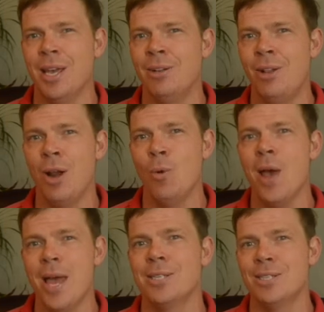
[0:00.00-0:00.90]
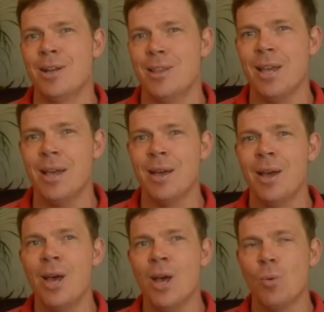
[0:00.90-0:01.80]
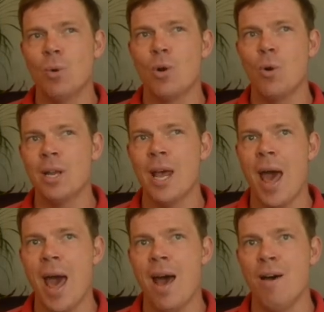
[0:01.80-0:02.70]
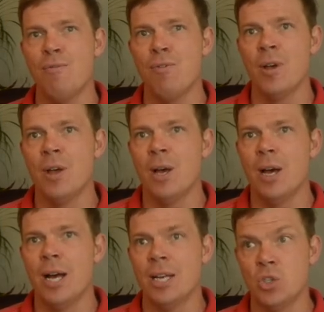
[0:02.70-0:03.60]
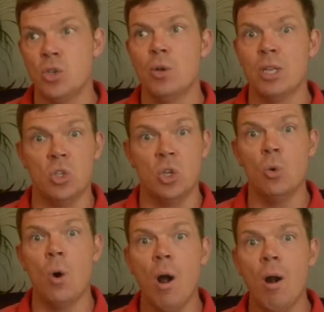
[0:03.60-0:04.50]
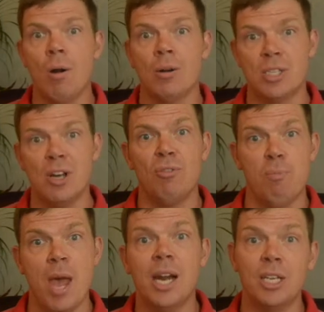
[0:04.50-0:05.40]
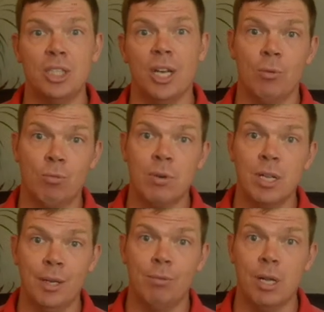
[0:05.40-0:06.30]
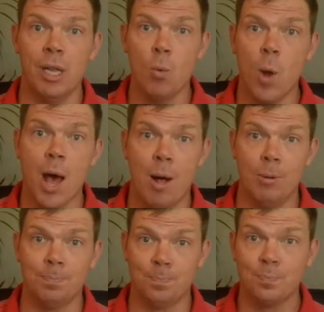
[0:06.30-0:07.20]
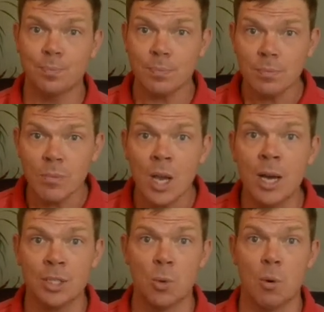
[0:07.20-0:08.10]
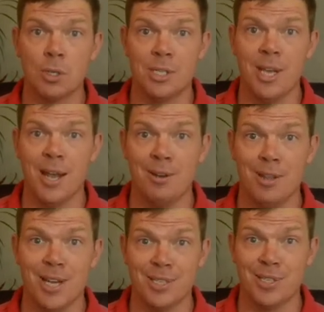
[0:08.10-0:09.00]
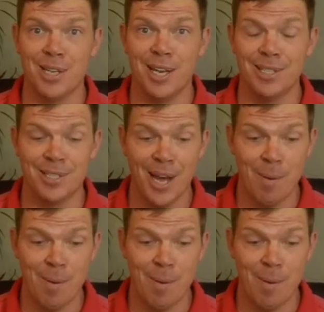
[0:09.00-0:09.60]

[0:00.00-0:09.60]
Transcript: in a lot of ways. And I think we're going to have students who are self-managing really, really well towards the end of this. And,